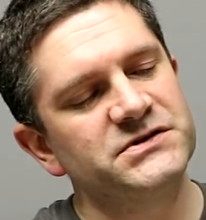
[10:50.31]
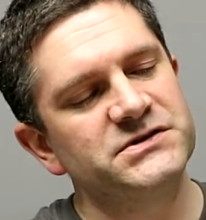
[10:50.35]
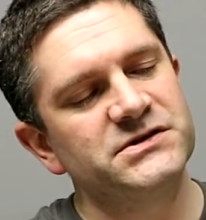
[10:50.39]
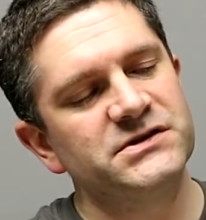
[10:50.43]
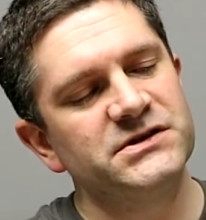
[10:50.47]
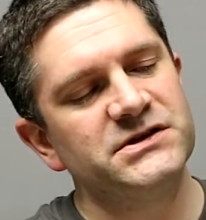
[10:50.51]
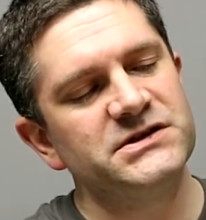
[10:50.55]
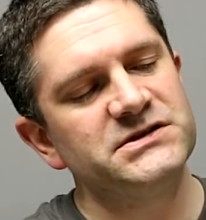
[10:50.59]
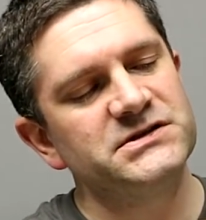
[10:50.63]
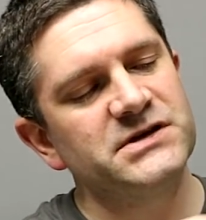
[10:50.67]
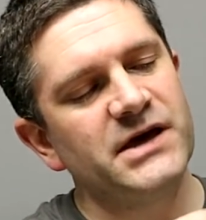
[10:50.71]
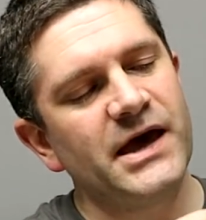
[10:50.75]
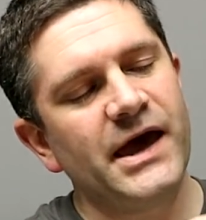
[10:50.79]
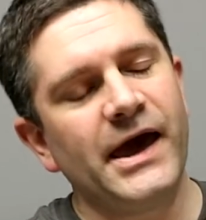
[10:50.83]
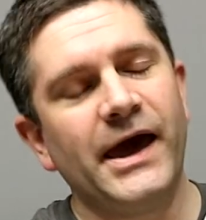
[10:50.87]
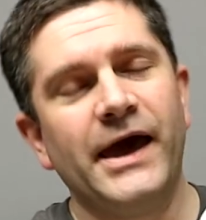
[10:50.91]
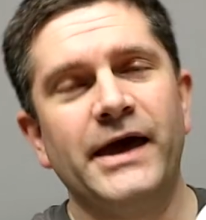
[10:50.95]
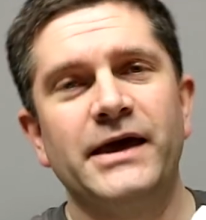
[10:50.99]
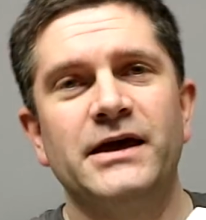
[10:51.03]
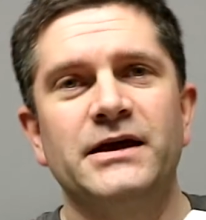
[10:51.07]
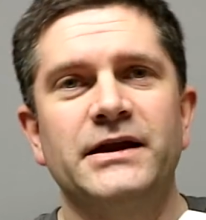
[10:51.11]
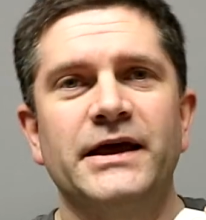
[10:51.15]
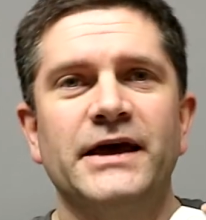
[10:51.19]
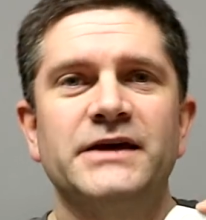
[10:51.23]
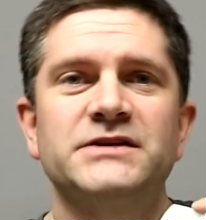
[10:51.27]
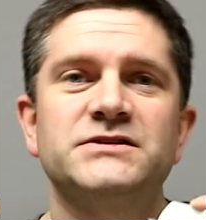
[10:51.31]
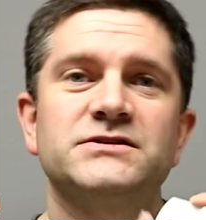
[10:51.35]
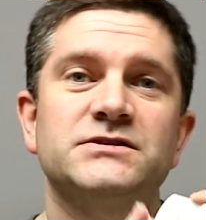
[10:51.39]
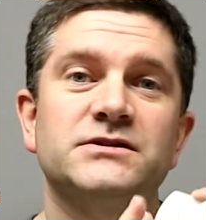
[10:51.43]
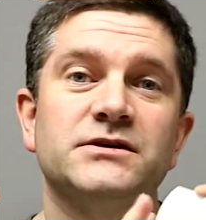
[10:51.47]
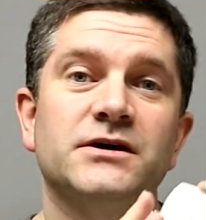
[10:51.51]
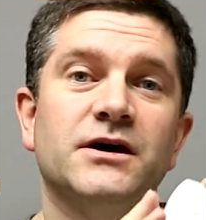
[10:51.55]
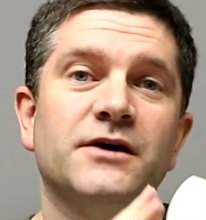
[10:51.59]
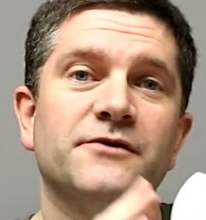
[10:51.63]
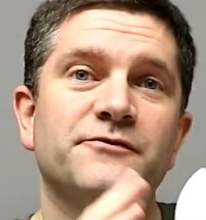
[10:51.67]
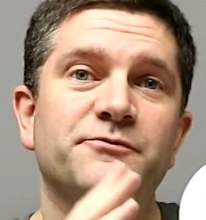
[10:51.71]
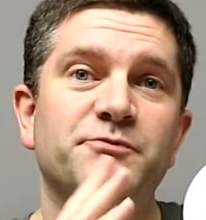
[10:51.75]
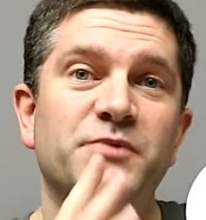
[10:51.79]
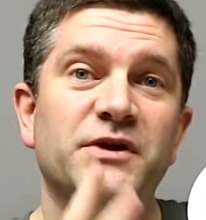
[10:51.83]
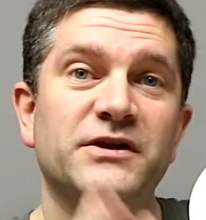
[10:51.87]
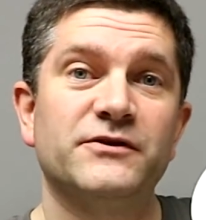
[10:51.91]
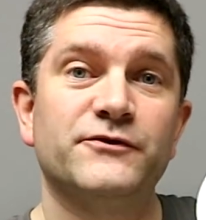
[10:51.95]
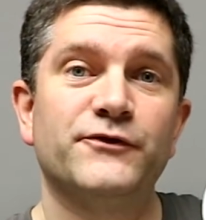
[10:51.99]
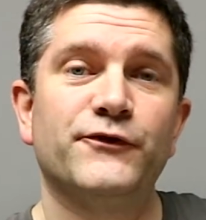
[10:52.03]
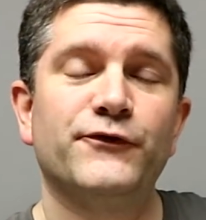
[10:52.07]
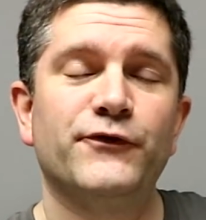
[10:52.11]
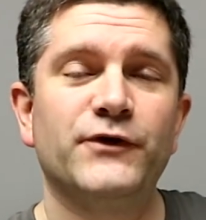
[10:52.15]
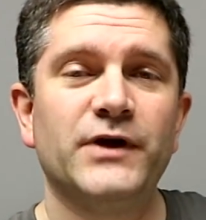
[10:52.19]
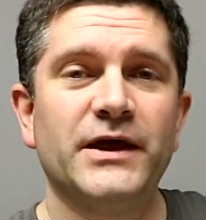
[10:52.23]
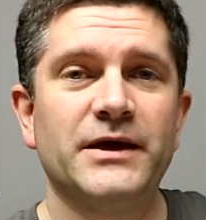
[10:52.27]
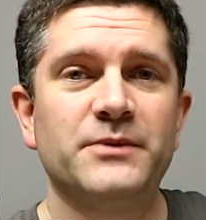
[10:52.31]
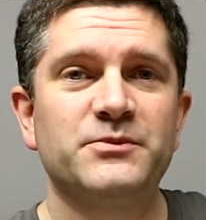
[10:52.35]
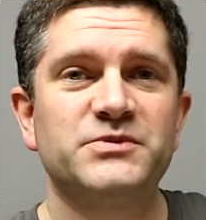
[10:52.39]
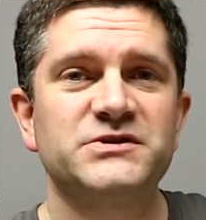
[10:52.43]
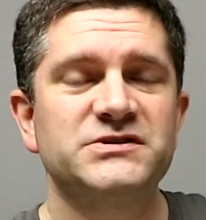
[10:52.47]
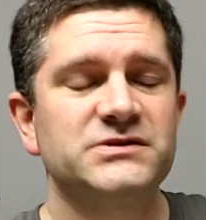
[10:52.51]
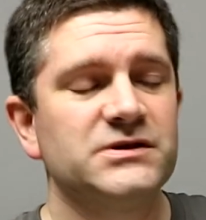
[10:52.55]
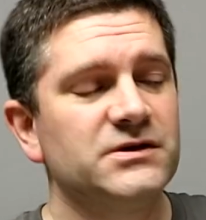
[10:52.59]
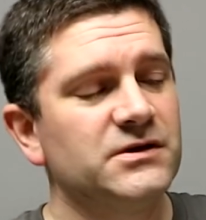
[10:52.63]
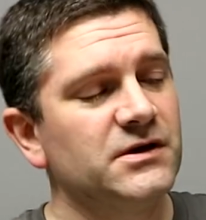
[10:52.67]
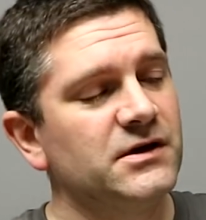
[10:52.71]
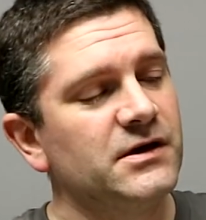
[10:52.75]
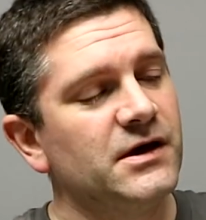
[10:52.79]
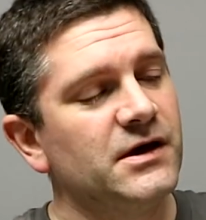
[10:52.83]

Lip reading: So these are A and S that have been flipped,